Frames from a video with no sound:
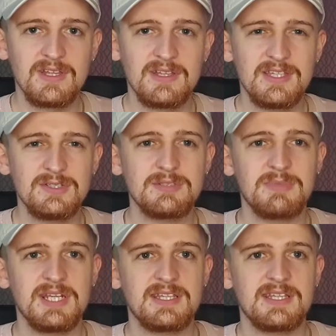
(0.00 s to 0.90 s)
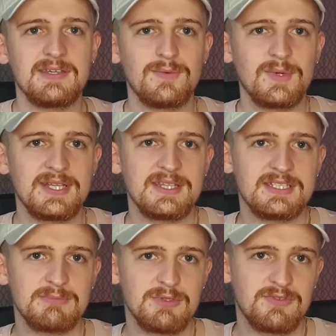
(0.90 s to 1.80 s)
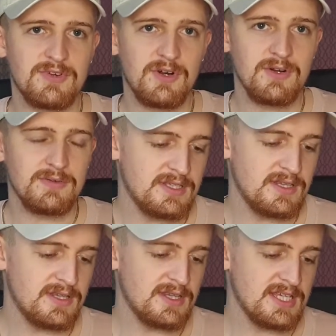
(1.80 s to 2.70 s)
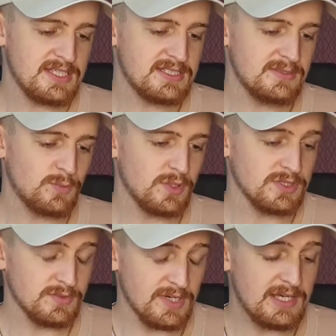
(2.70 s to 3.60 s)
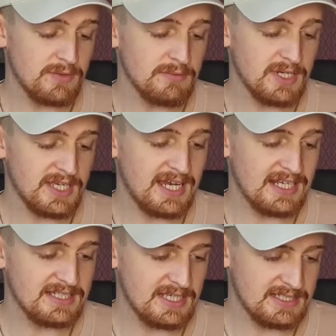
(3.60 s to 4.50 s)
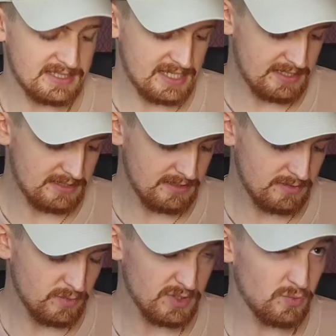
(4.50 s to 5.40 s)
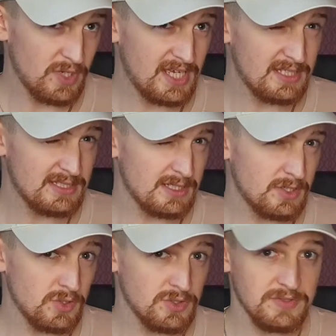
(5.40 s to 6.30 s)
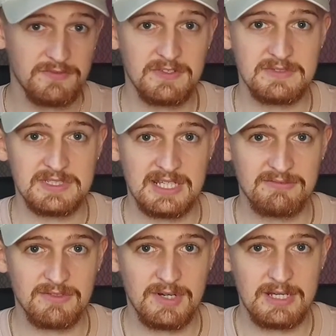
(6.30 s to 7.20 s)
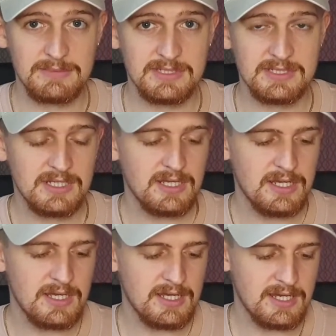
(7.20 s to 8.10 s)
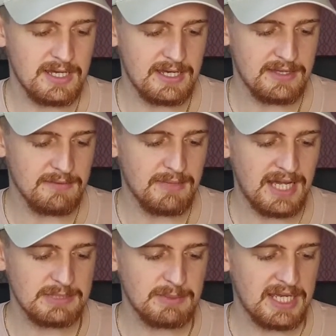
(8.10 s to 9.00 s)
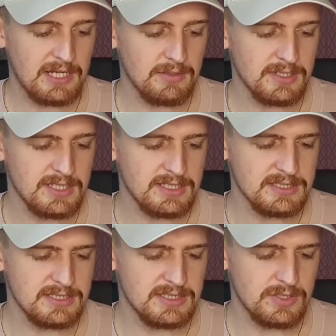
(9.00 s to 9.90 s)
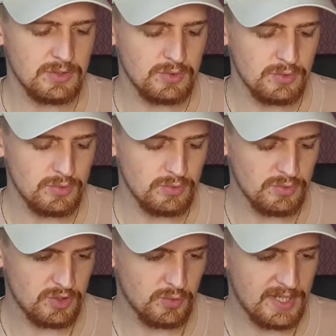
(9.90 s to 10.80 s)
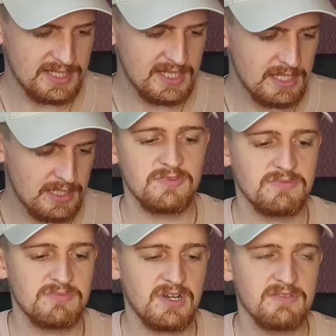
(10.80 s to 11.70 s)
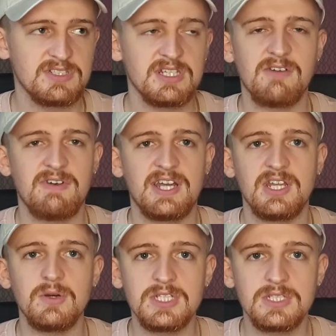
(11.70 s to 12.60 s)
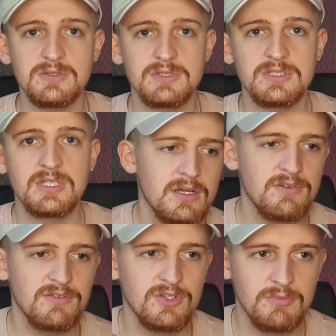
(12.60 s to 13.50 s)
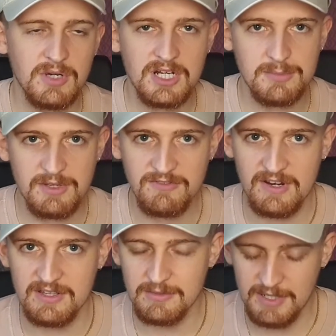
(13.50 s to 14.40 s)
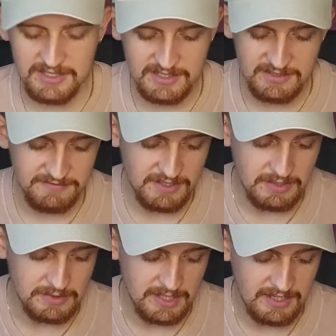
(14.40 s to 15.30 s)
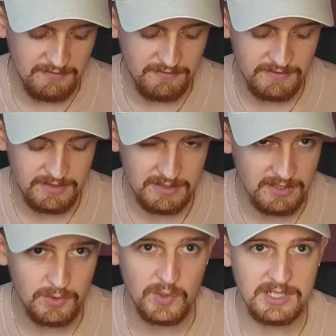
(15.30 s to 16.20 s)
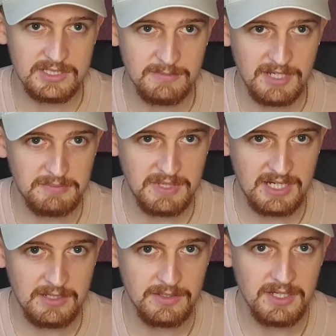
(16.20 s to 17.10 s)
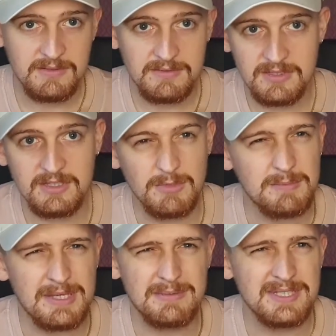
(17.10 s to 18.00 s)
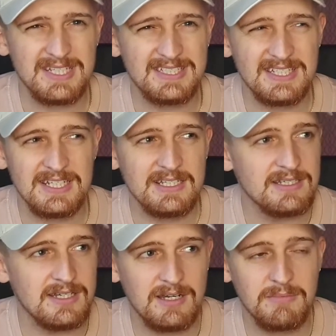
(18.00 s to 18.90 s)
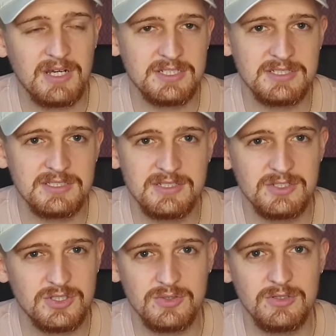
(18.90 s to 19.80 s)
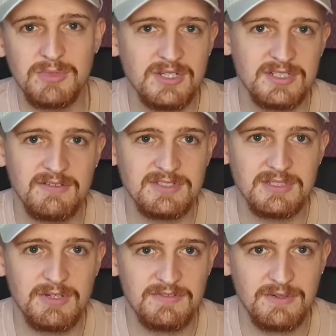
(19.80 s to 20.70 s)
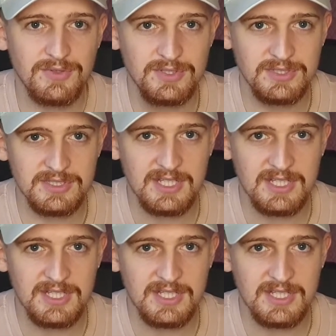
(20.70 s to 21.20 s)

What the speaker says: Usability with the Smooth 4. This works great with my Galaxy S10, which weighs 157 grams. The max payload is 220. Obviously, I've had no issues. Your mileage may vary depending on the phone you have. 220 is the max payload. You might be able to exceed it. I'm not sure because obviously my phone doesn't.